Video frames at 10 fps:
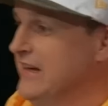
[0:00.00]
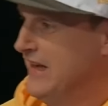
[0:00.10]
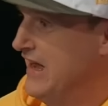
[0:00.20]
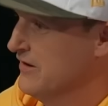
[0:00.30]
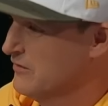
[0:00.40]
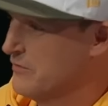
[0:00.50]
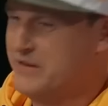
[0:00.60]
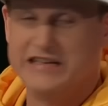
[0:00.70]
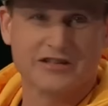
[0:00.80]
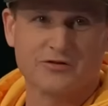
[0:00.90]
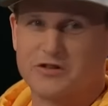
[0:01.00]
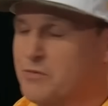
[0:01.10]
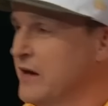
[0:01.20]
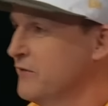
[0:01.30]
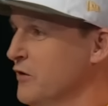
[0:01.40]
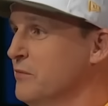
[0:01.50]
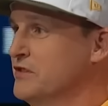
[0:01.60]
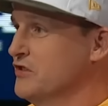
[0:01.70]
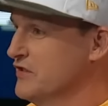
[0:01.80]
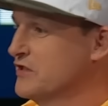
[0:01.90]
it? I don't want to be disrespectful,
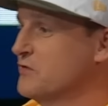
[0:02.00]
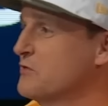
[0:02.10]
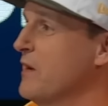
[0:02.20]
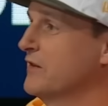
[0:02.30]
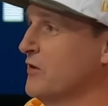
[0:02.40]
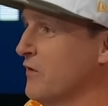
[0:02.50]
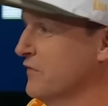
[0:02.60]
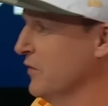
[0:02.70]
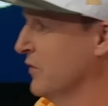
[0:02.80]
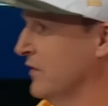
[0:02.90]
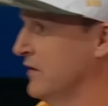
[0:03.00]
but you're disrespecting our floor.